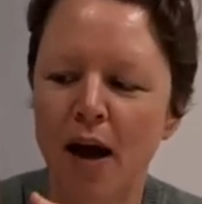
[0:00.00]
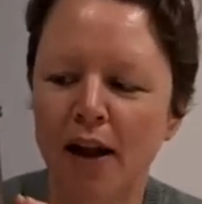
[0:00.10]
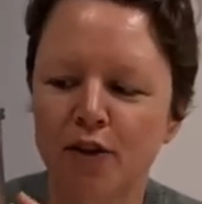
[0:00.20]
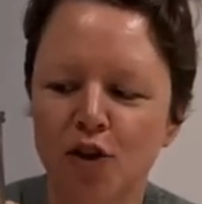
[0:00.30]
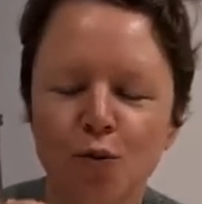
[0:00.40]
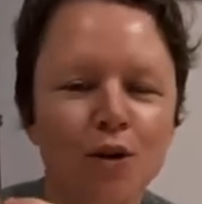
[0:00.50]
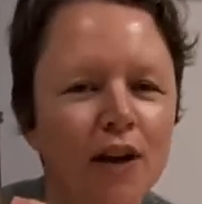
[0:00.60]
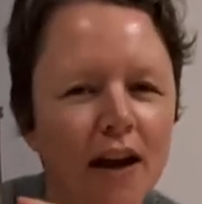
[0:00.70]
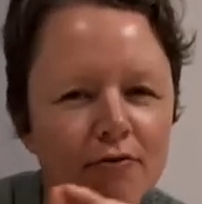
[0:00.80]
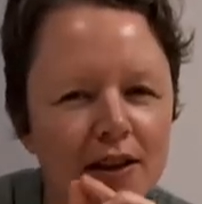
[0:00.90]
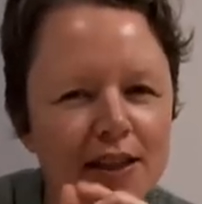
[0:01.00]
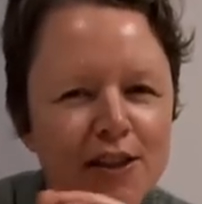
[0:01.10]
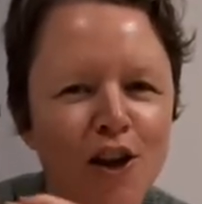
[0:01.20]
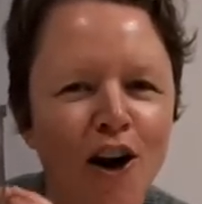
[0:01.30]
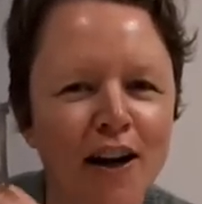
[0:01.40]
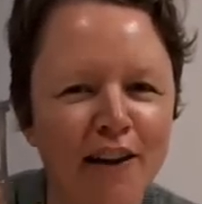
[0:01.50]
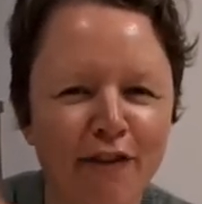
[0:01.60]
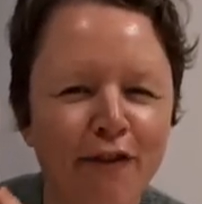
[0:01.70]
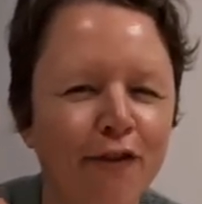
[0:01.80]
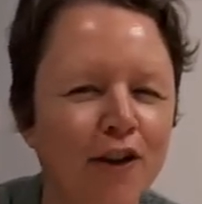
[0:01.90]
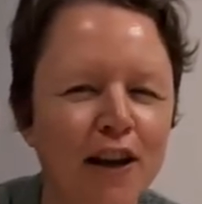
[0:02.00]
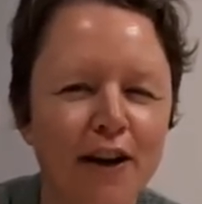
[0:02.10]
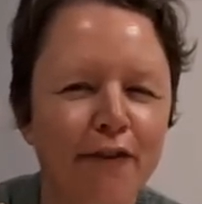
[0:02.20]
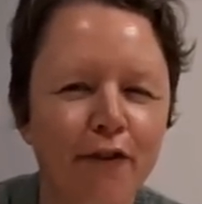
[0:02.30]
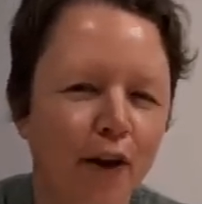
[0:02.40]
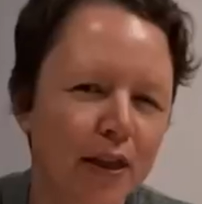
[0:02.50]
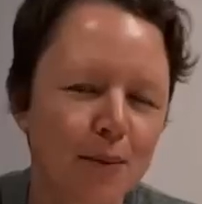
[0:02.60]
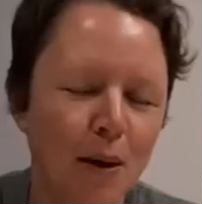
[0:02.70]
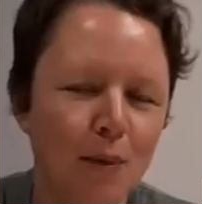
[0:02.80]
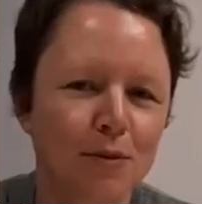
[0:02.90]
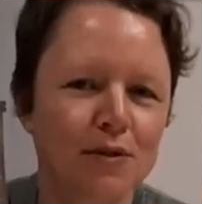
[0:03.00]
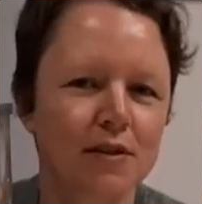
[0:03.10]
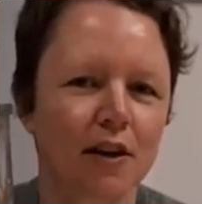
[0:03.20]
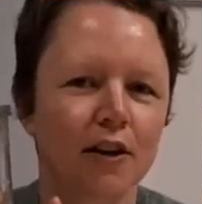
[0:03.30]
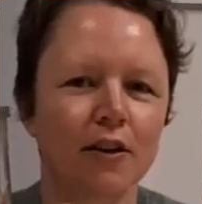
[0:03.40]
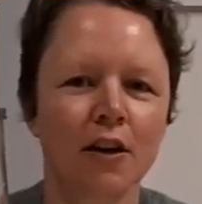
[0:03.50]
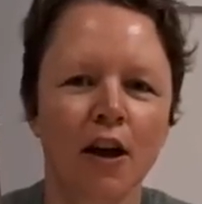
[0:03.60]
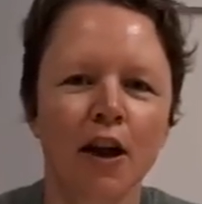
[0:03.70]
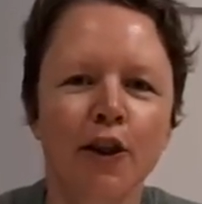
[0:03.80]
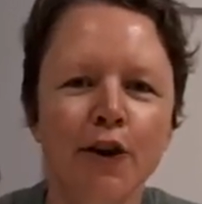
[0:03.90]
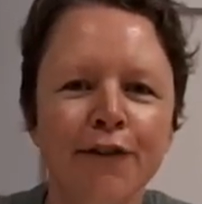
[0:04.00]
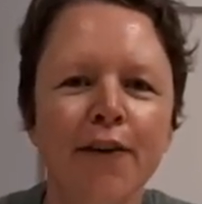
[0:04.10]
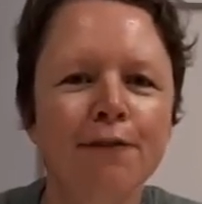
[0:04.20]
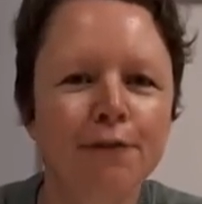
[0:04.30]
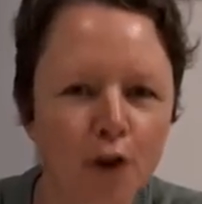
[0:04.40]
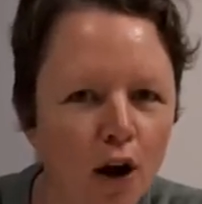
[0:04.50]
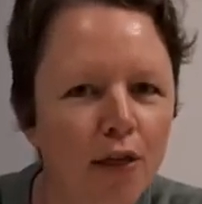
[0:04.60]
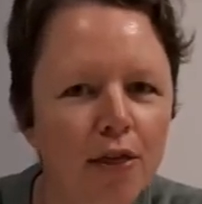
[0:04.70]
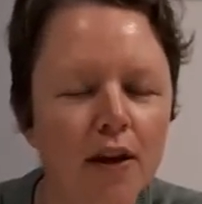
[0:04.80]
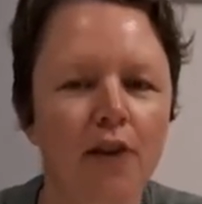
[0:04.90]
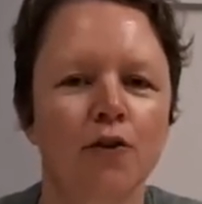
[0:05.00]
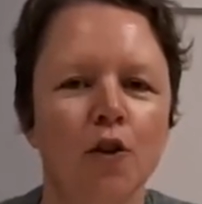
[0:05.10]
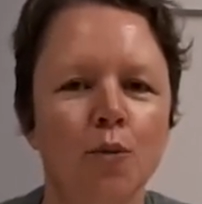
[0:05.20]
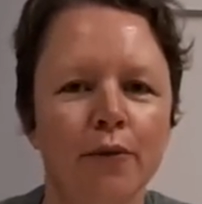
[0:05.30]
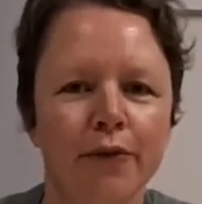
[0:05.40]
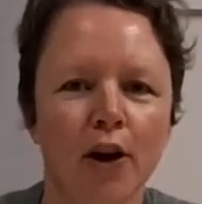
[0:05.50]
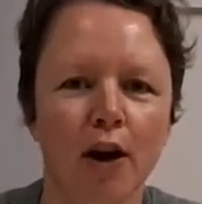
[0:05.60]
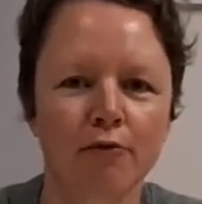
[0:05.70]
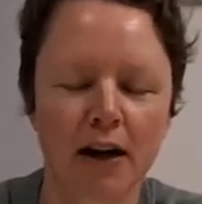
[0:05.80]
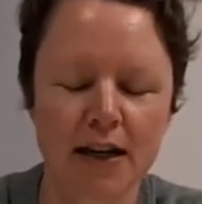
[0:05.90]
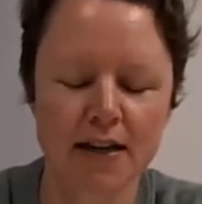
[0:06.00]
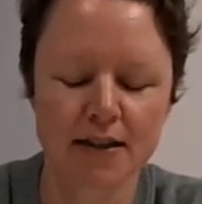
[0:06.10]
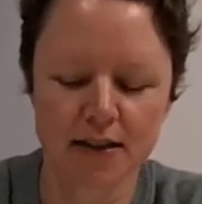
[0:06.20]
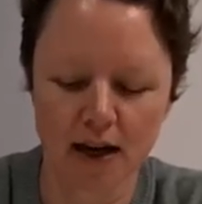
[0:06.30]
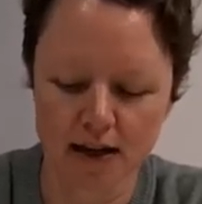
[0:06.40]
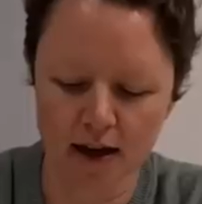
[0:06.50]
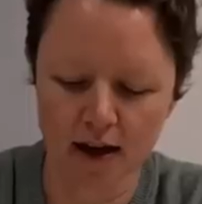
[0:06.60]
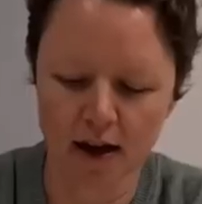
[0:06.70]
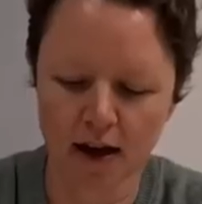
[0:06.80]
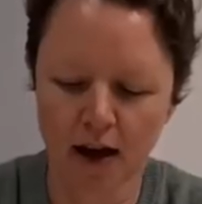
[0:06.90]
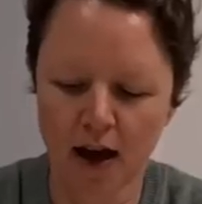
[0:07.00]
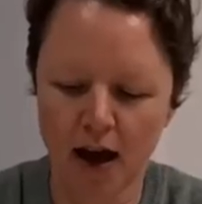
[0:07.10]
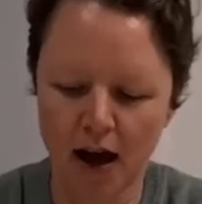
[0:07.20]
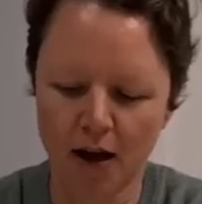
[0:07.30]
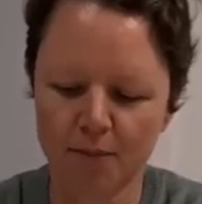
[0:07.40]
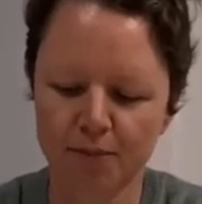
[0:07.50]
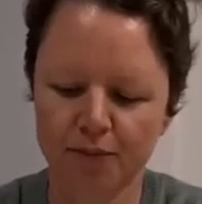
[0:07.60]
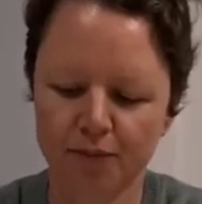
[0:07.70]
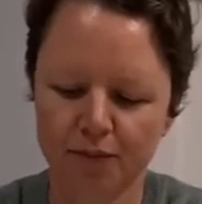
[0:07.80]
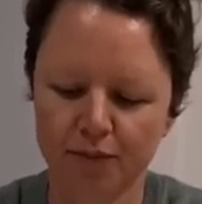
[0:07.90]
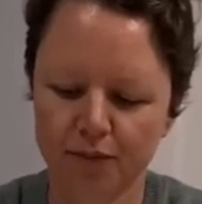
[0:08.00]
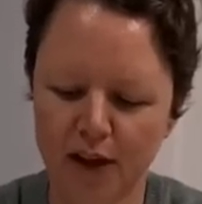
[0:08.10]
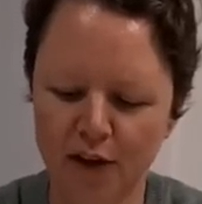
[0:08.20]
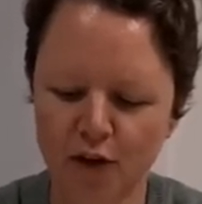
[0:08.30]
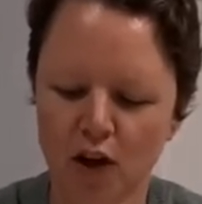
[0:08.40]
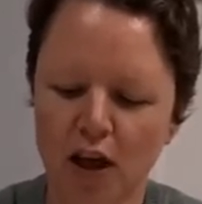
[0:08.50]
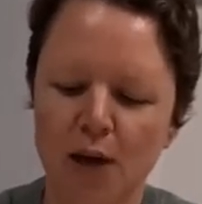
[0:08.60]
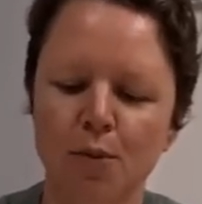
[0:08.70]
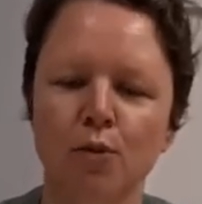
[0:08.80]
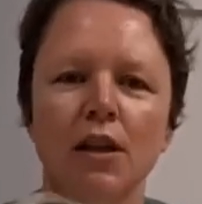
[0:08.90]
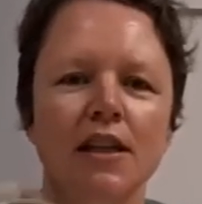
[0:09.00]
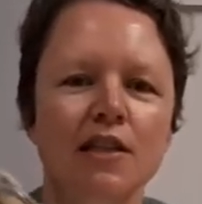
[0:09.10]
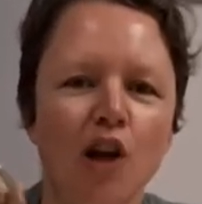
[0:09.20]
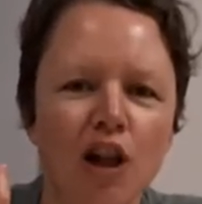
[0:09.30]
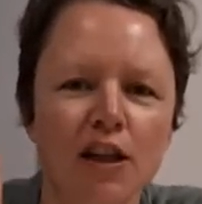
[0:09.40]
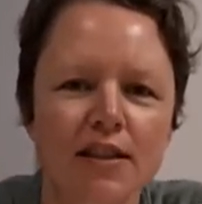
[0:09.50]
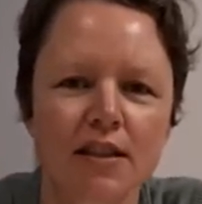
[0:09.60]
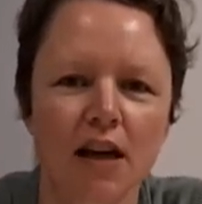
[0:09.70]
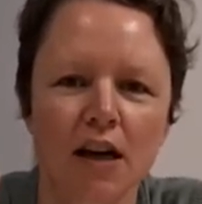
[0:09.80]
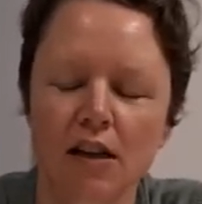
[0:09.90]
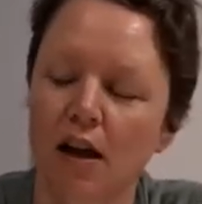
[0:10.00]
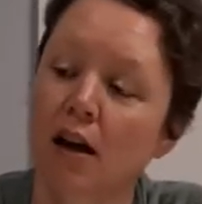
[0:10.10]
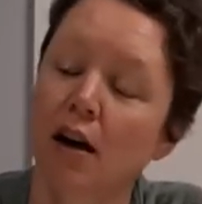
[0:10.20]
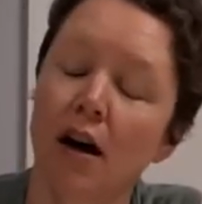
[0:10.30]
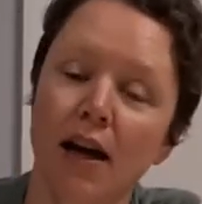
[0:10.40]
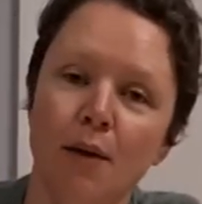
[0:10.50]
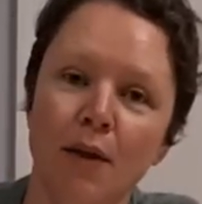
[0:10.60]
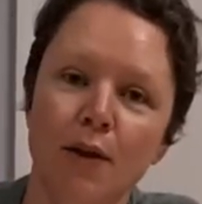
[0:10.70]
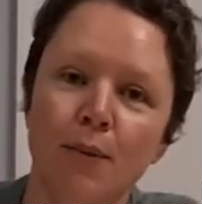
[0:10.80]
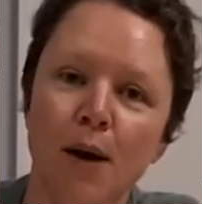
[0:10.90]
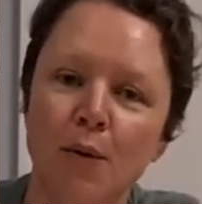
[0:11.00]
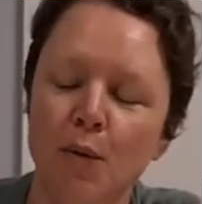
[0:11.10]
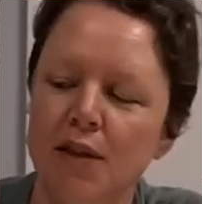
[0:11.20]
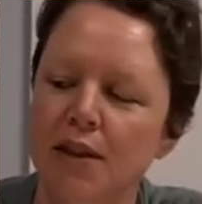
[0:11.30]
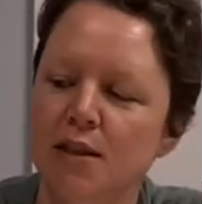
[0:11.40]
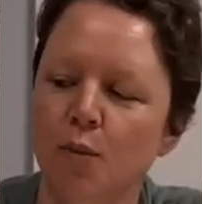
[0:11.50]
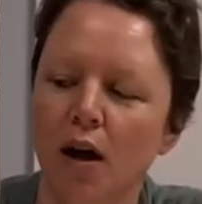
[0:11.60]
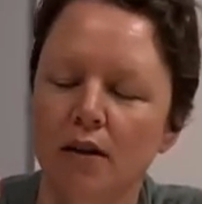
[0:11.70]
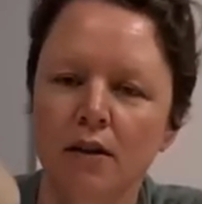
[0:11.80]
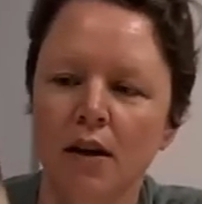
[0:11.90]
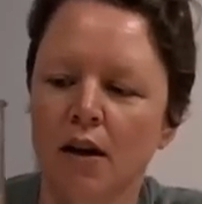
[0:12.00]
and you will get really tiny, really frothy bubbles. So look for froth if you prefer a runny starter. If you keep a really solid starter like I am at the moment with this one,